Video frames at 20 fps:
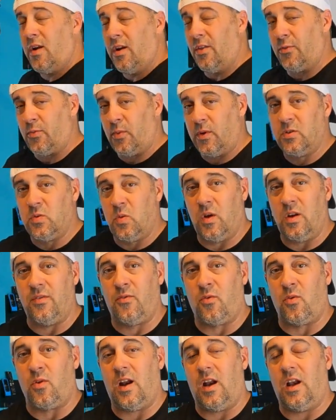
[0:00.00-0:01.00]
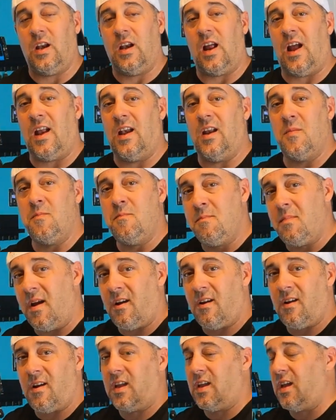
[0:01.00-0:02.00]
point of $324.99
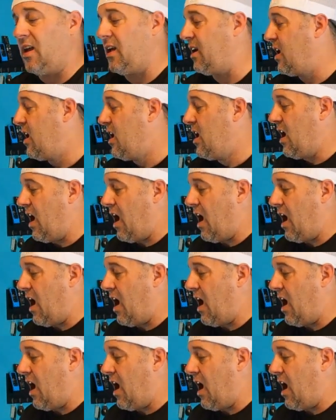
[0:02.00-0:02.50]
American,